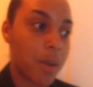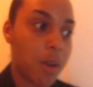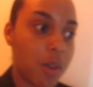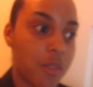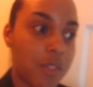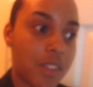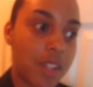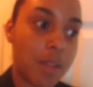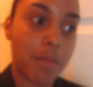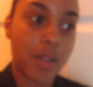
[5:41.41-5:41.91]

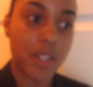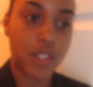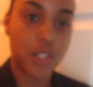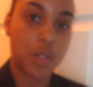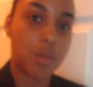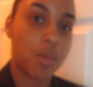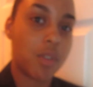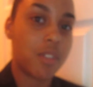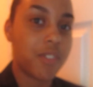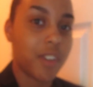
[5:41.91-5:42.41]
Hopefully my
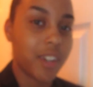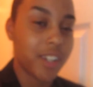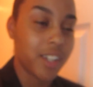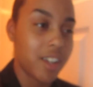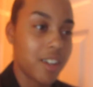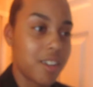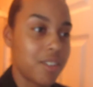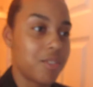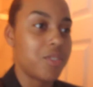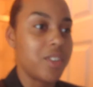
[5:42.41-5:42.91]
shoe won't fall
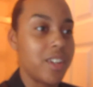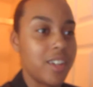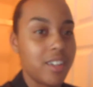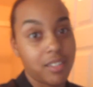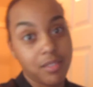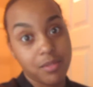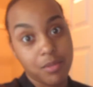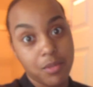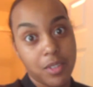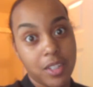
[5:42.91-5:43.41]
off
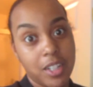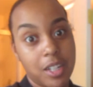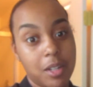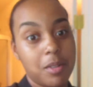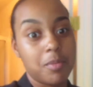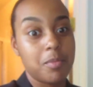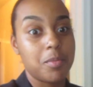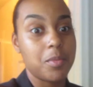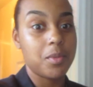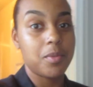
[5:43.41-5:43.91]
when
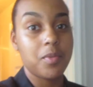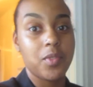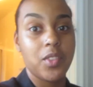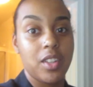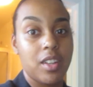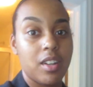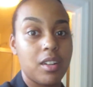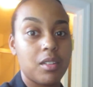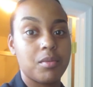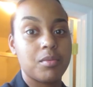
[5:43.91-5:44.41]
are not,
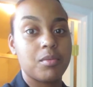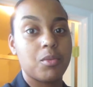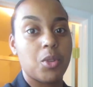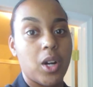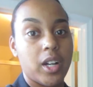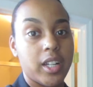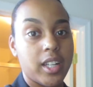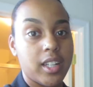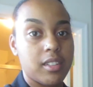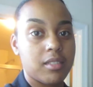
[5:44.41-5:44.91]
no,
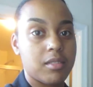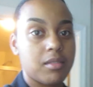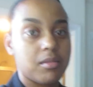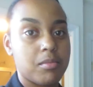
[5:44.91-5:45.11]
walking.